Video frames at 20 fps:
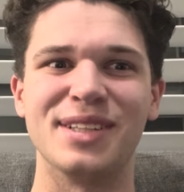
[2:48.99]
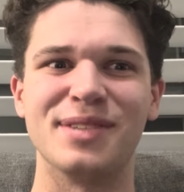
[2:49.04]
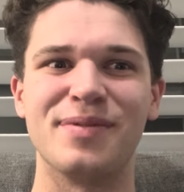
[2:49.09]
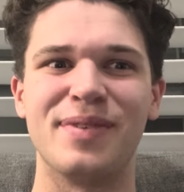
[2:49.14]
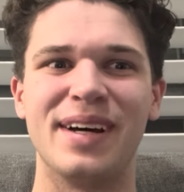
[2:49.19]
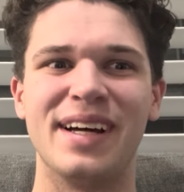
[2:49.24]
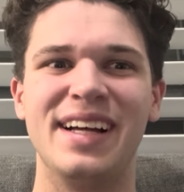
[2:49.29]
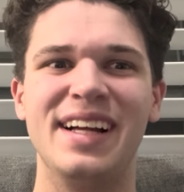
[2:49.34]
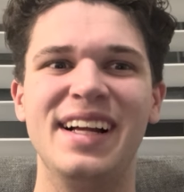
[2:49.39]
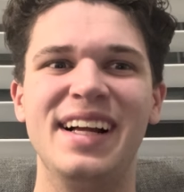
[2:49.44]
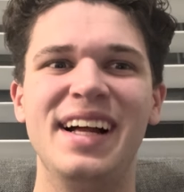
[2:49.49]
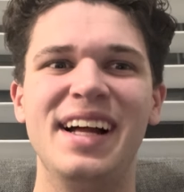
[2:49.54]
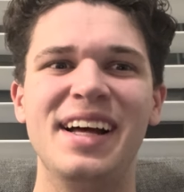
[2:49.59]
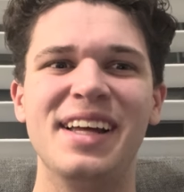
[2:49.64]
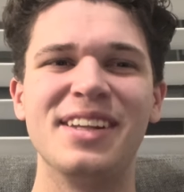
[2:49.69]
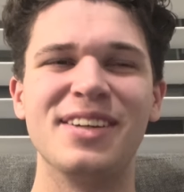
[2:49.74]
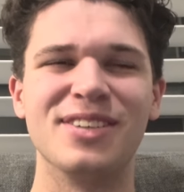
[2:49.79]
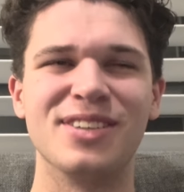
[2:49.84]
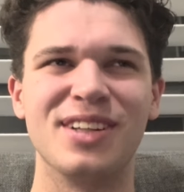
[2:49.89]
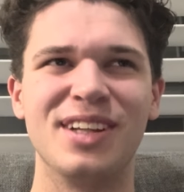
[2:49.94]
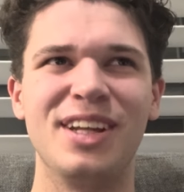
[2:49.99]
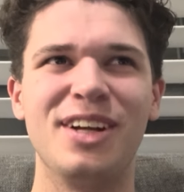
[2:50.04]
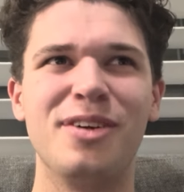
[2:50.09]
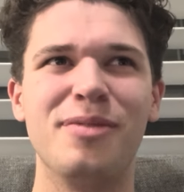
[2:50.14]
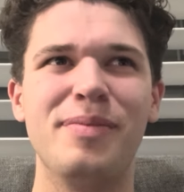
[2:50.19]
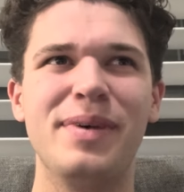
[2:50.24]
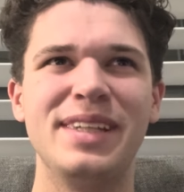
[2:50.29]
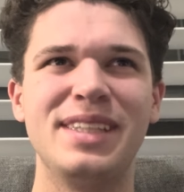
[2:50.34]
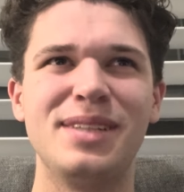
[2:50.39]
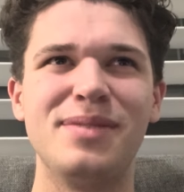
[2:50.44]
But there's little
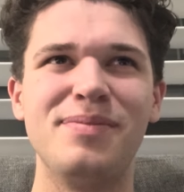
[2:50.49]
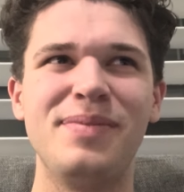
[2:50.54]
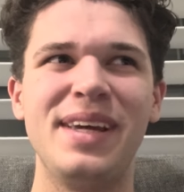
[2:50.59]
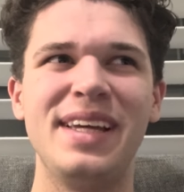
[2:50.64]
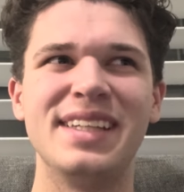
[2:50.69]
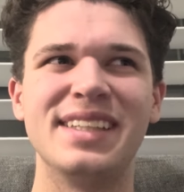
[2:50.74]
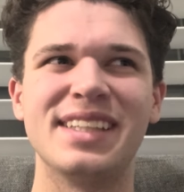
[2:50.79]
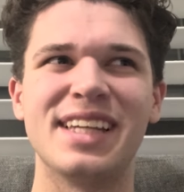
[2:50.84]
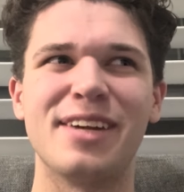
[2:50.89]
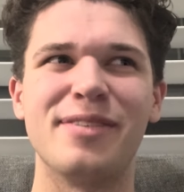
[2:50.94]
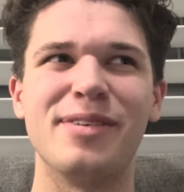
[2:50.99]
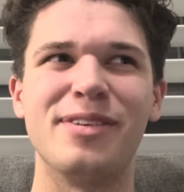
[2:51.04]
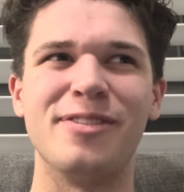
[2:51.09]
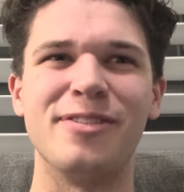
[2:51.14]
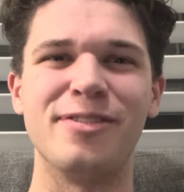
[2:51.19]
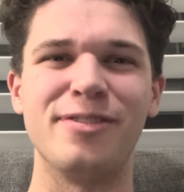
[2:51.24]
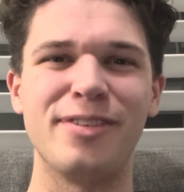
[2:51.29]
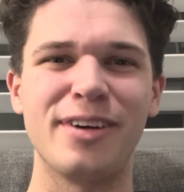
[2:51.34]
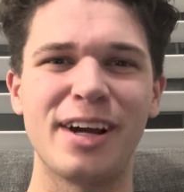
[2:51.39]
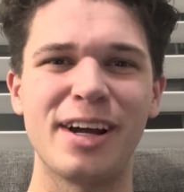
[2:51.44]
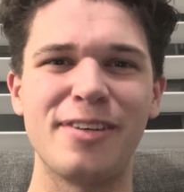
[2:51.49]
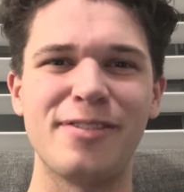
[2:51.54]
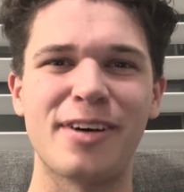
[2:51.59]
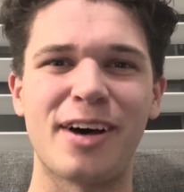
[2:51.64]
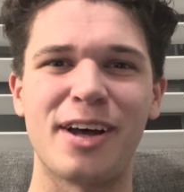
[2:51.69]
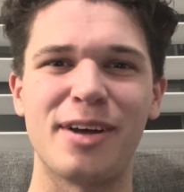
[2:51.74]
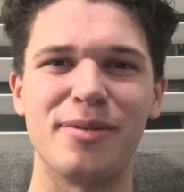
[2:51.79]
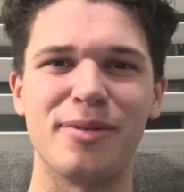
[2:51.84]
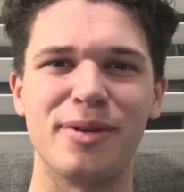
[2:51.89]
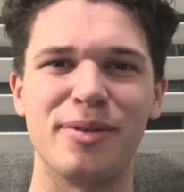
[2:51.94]
bits and pieces that have been very
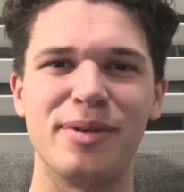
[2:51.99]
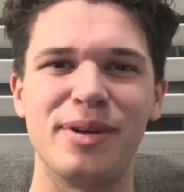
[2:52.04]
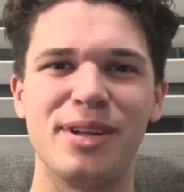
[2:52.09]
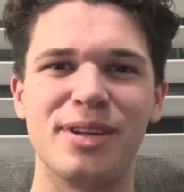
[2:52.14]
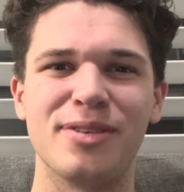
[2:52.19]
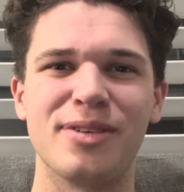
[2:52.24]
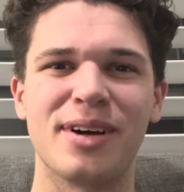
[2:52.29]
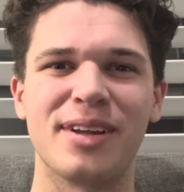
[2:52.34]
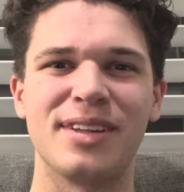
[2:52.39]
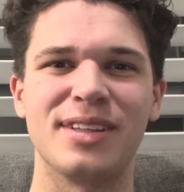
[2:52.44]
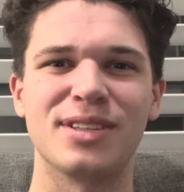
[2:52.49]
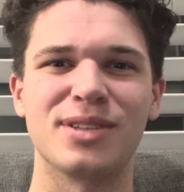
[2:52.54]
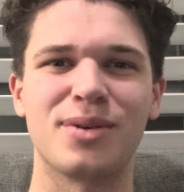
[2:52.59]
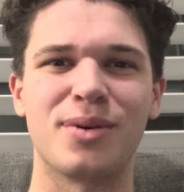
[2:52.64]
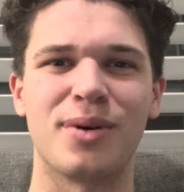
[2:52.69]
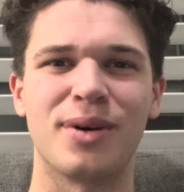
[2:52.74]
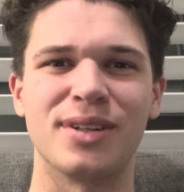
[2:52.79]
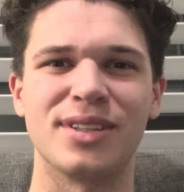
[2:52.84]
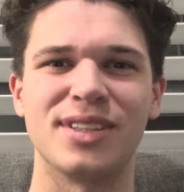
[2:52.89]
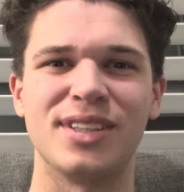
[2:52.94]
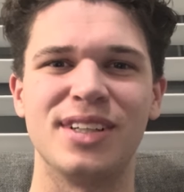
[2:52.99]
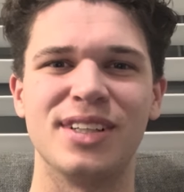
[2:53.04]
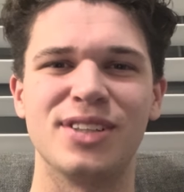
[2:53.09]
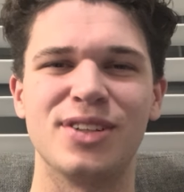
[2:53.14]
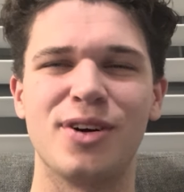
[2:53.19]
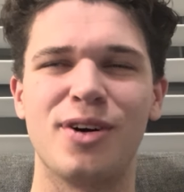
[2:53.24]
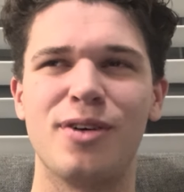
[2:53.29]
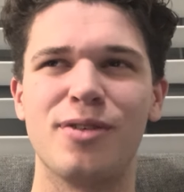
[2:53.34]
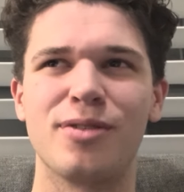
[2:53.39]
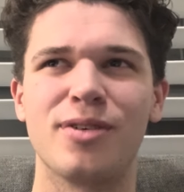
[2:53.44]
valuable to me throughout this course. And just
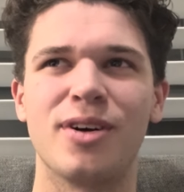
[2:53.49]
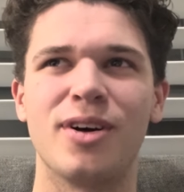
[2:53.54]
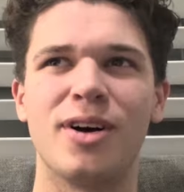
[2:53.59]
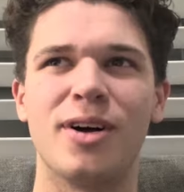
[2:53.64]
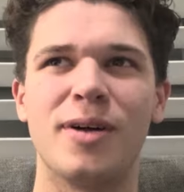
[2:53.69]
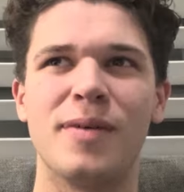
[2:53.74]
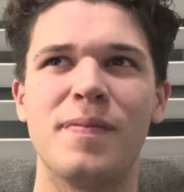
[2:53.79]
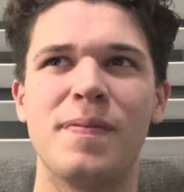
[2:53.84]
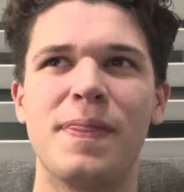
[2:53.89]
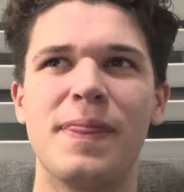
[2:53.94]
overall,